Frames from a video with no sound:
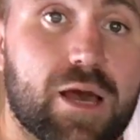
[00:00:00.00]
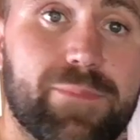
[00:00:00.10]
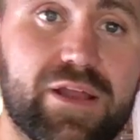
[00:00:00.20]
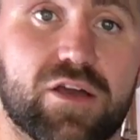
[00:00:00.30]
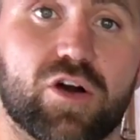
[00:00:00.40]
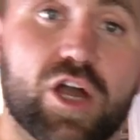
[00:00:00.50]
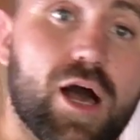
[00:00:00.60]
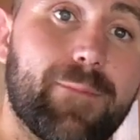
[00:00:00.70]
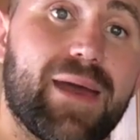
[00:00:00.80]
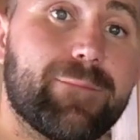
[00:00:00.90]
a company called
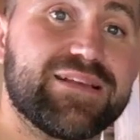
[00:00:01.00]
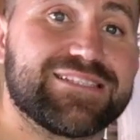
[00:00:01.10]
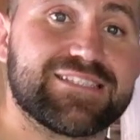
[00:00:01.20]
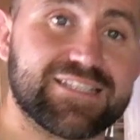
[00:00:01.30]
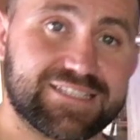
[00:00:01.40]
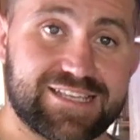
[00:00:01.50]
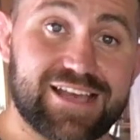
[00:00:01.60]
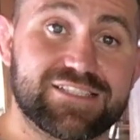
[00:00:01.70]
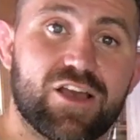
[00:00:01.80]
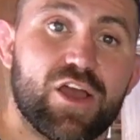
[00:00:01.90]
Combat Business
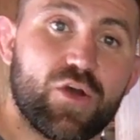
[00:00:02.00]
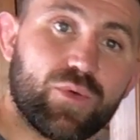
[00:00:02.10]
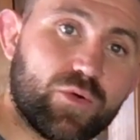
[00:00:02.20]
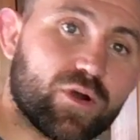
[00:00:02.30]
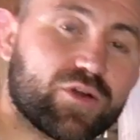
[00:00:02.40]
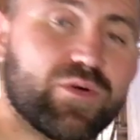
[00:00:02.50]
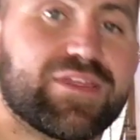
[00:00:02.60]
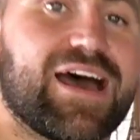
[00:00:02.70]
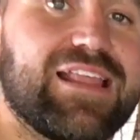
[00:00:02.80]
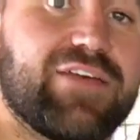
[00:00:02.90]
Success. We work with
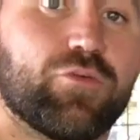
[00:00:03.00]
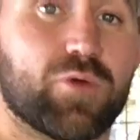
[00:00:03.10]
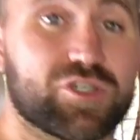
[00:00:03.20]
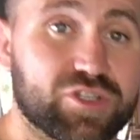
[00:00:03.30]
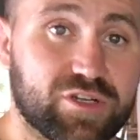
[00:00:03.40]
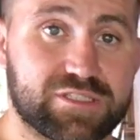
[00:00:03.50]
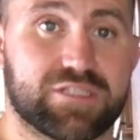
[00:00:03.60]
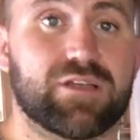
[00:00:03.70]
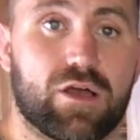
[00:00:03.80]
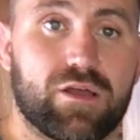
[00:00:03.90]
high-level martial
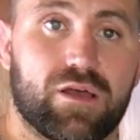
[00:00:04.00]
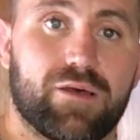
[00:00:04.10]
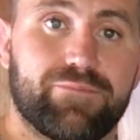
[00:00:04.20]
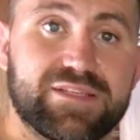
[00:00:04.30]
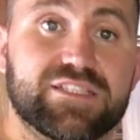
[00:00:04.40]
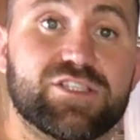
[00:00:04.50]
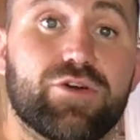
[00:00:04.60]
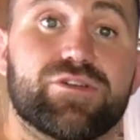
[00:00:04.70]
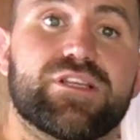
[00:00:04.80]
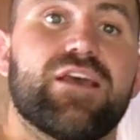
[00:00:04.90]
arts business
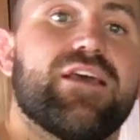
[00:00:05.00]
owners.